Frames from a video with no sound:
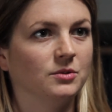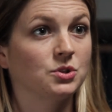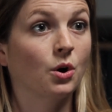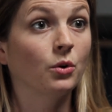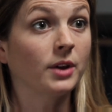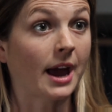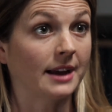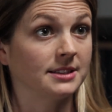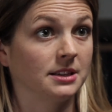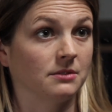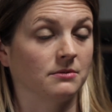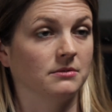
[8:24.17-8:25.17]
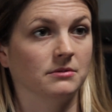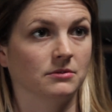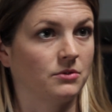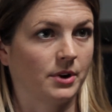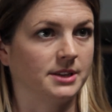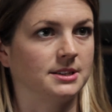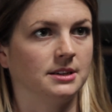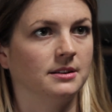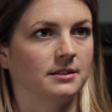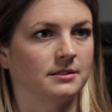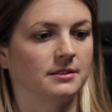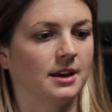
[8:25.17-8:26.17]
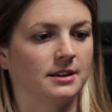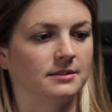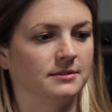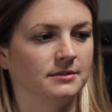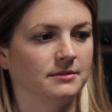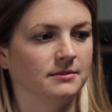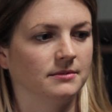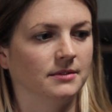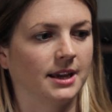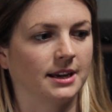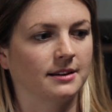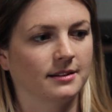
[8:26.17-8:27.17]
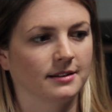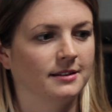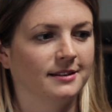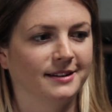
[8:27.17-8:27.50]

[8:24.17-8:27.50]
totally acting crazy and like